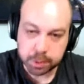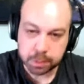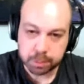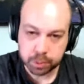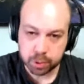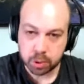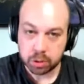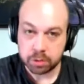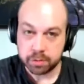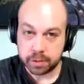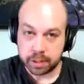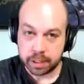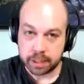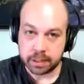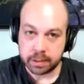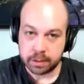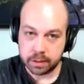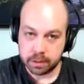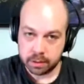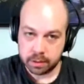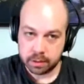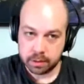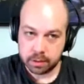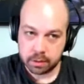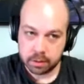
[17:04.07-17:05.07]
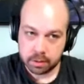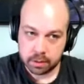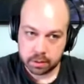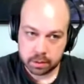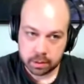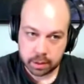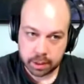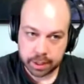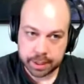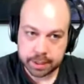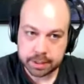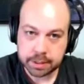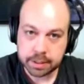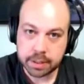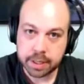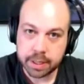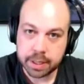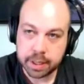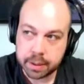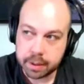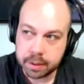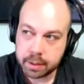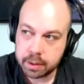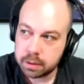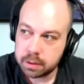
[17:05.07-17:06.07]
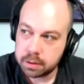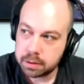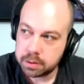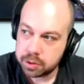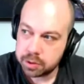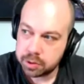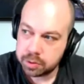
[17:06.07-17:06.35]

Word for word: Facebook profile, has like